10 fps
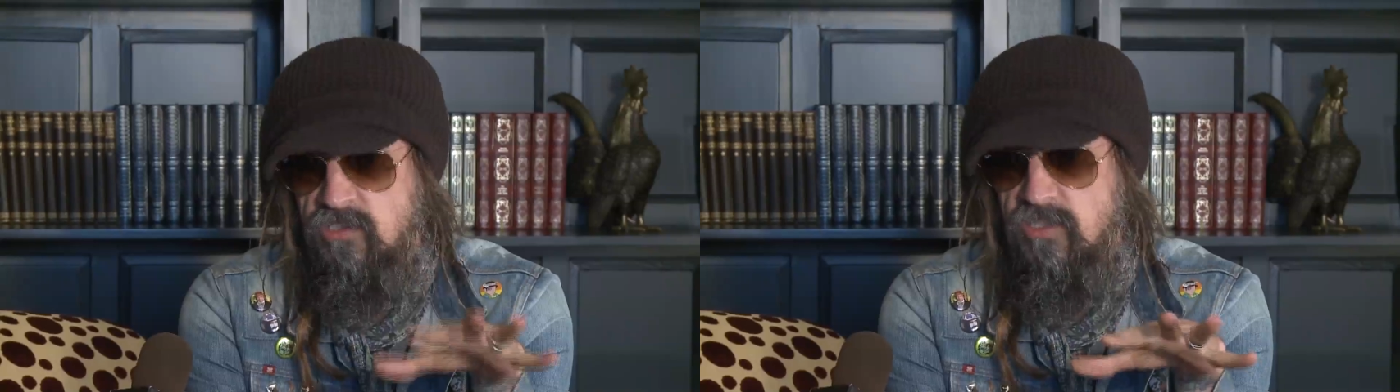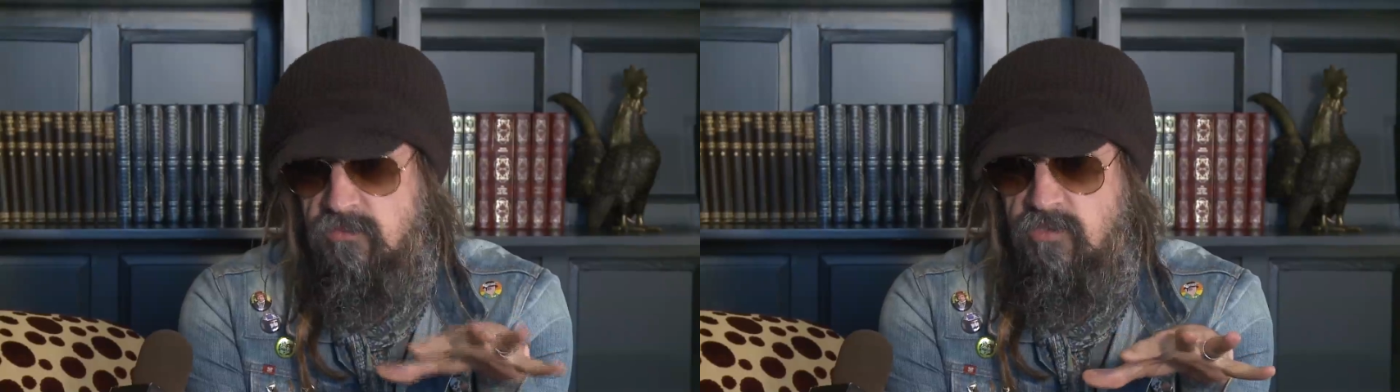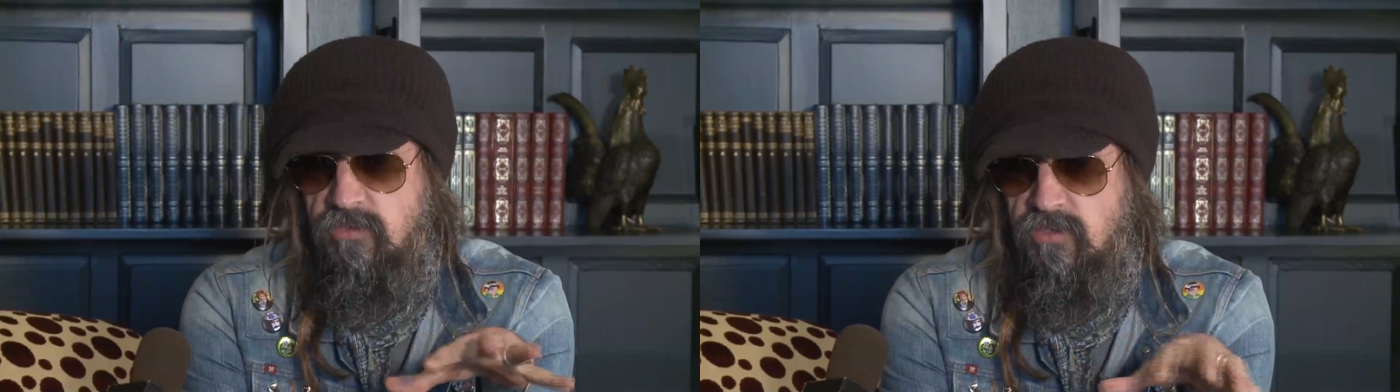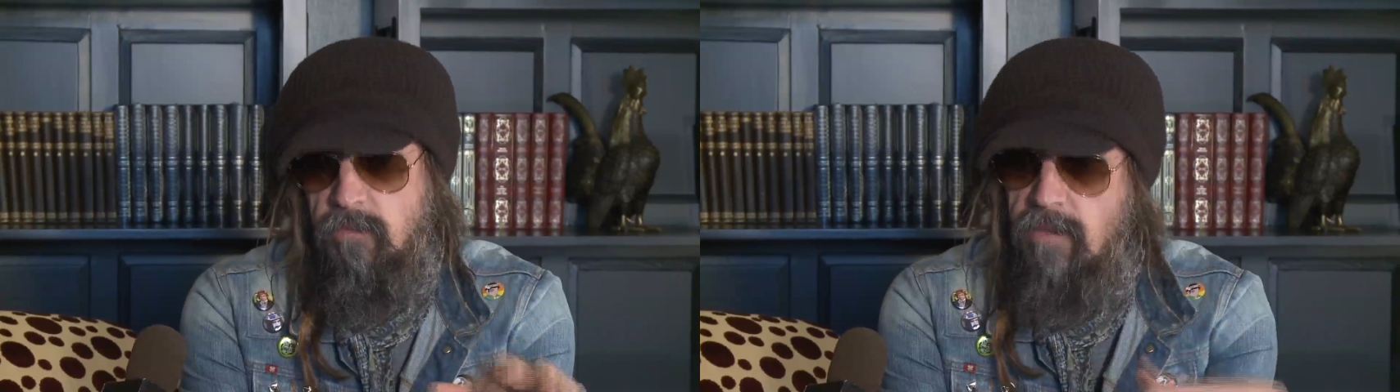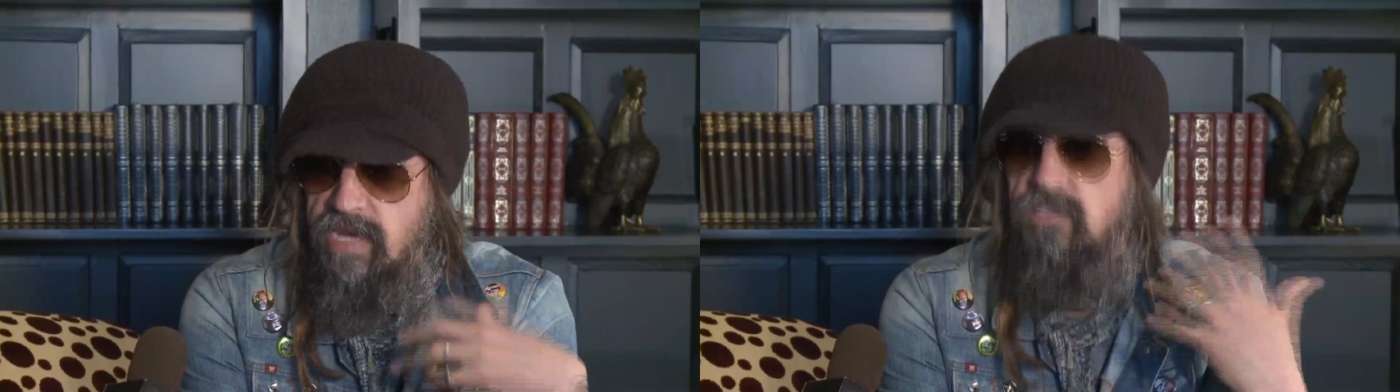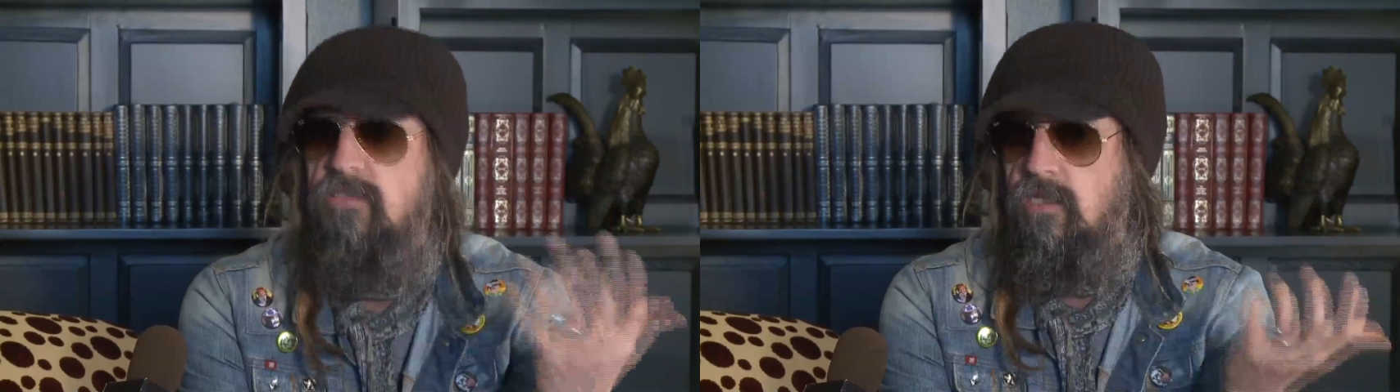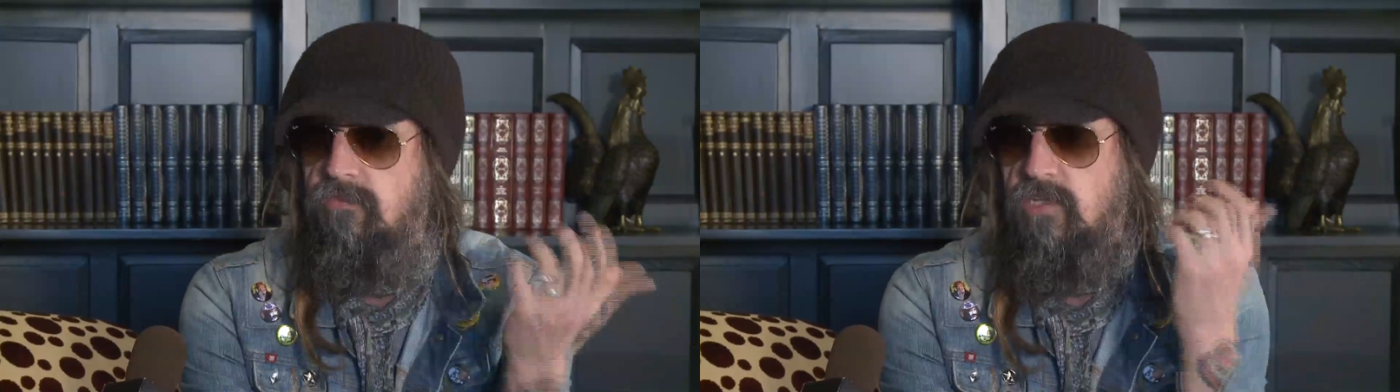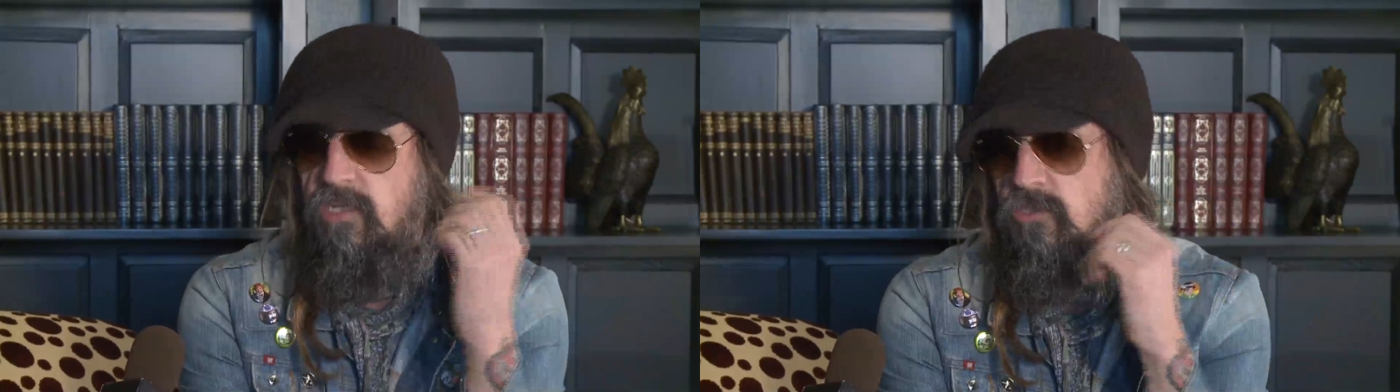just the main
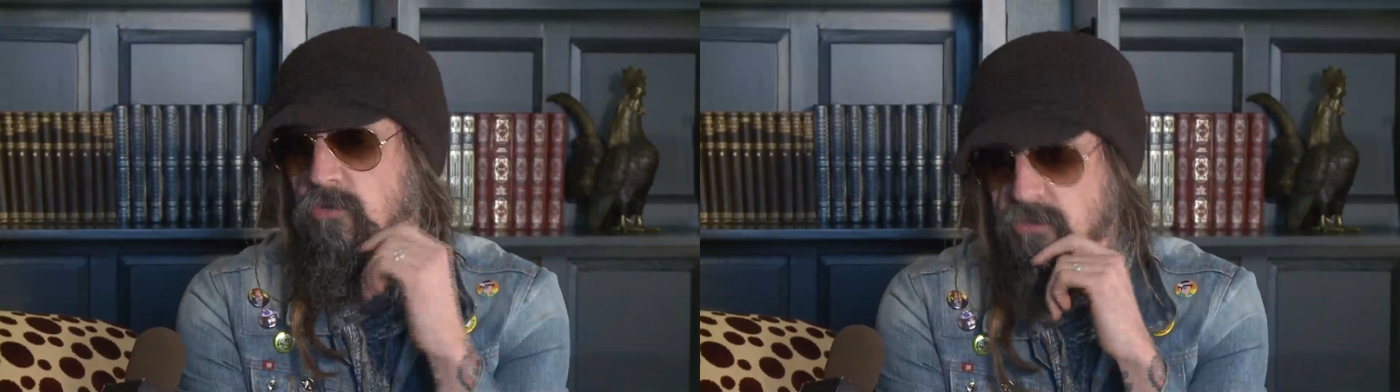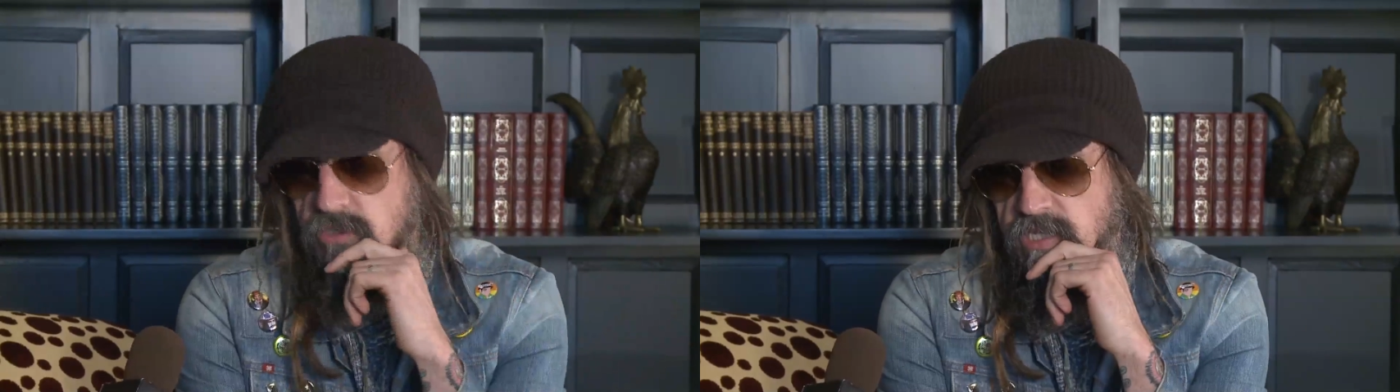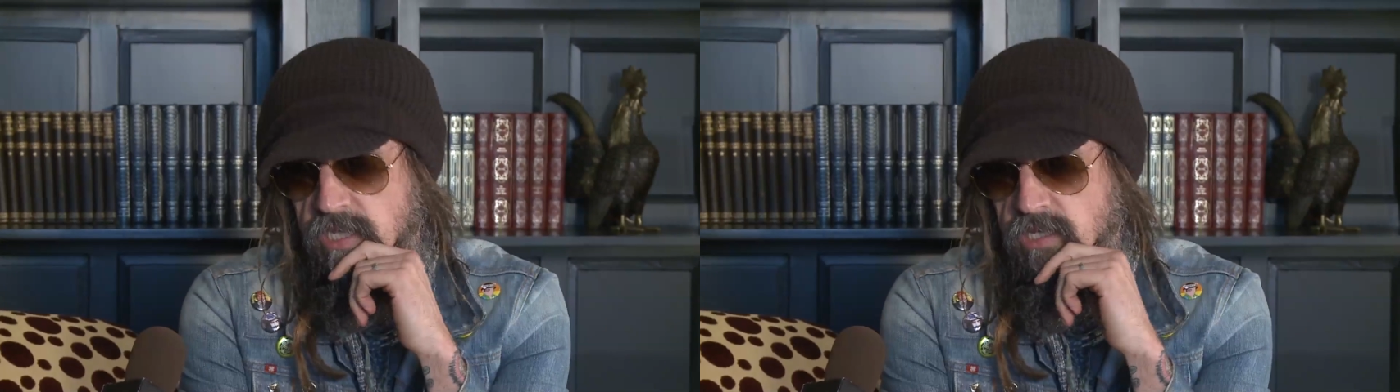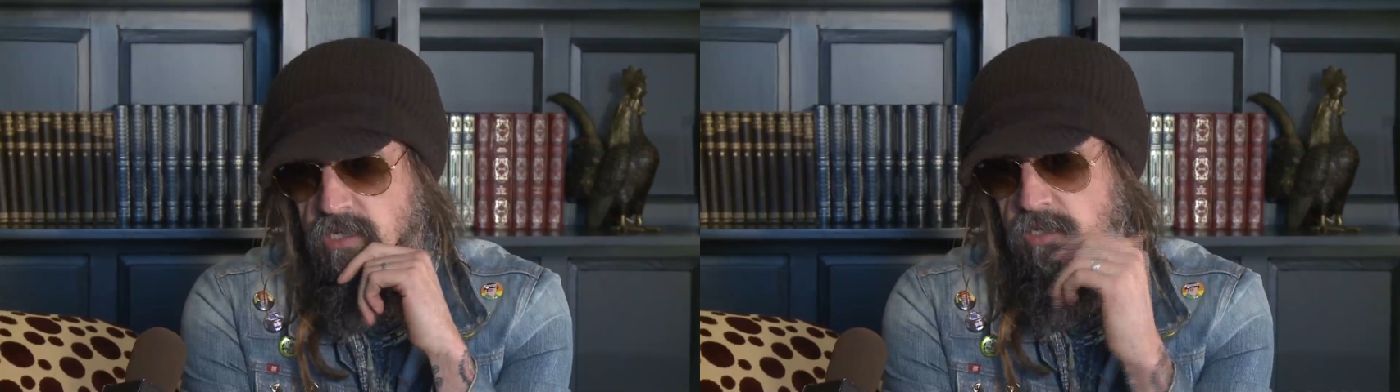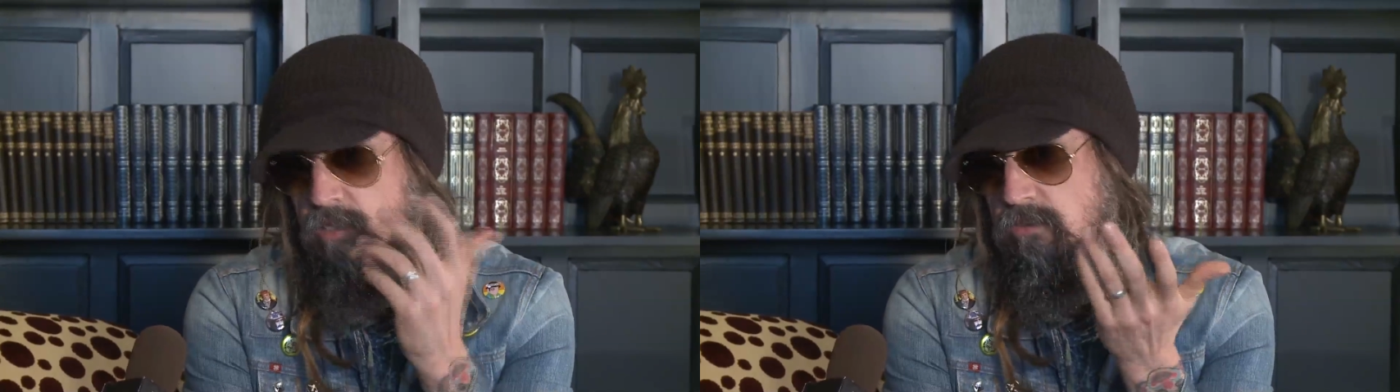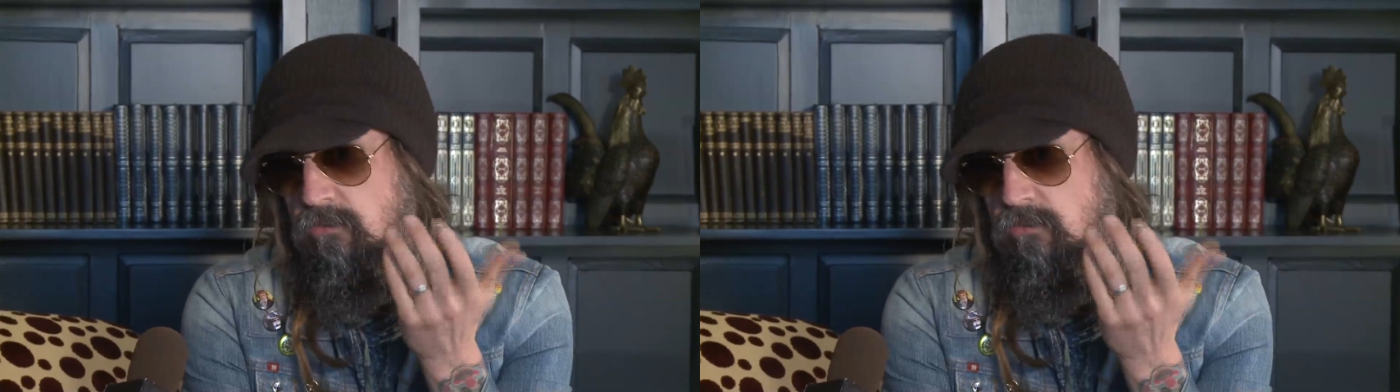stuff that hit you as a kid, I guess,